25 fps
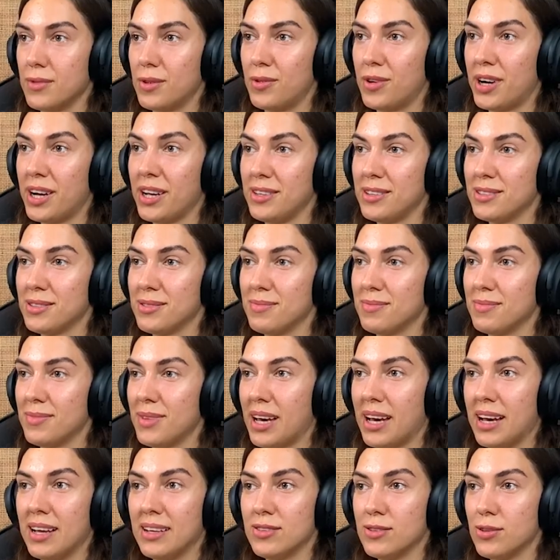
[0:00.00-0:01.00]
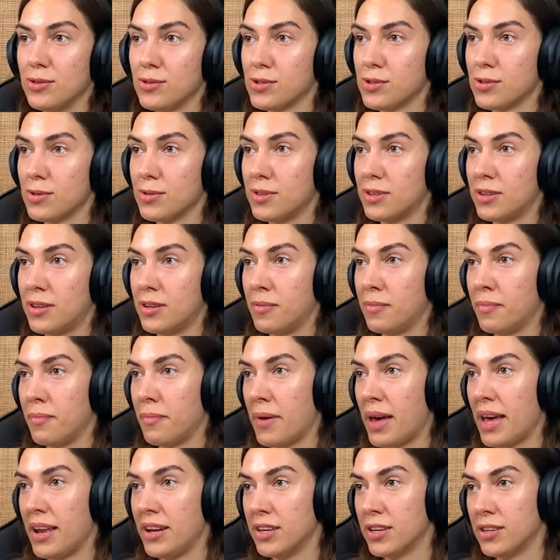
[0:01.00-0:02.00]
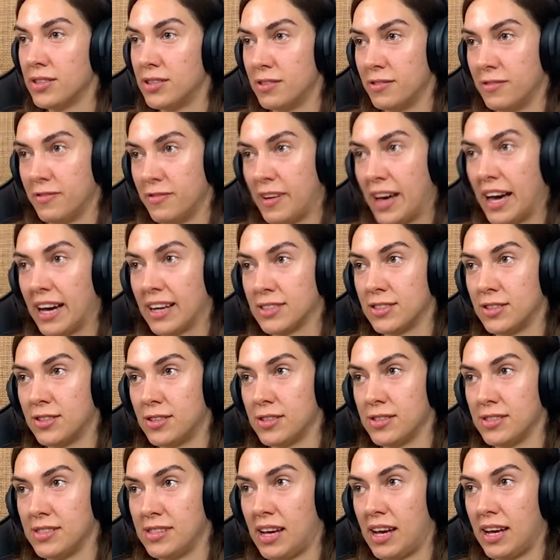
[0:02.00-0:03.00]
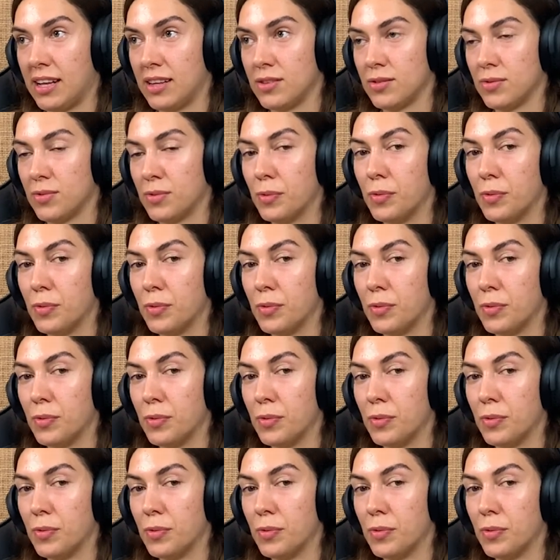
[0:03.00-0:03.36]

Right. And also, there are many other factors that